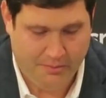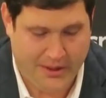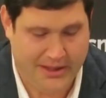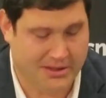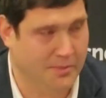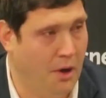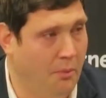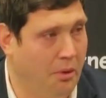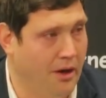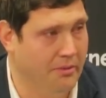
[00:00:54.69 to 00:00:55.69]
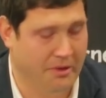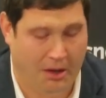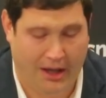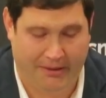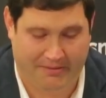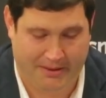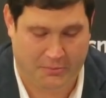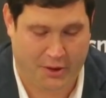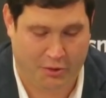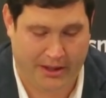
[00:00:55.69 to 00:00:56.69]
Being a small part of your Hall of Fame
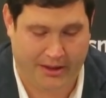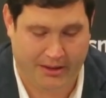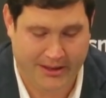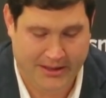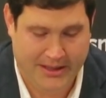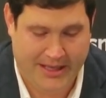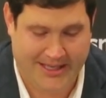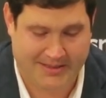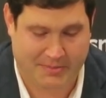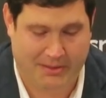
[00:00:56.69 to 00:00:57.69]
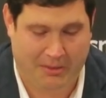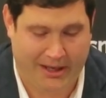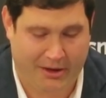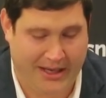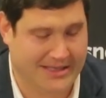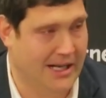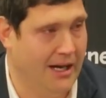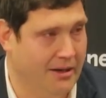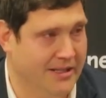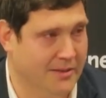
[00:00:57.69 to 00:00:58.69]
career has been my greatest
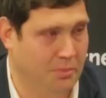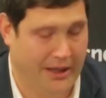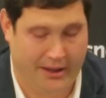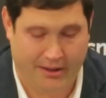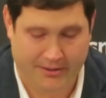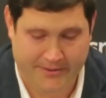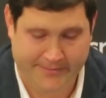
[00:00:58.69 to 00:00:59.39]
honor as a player.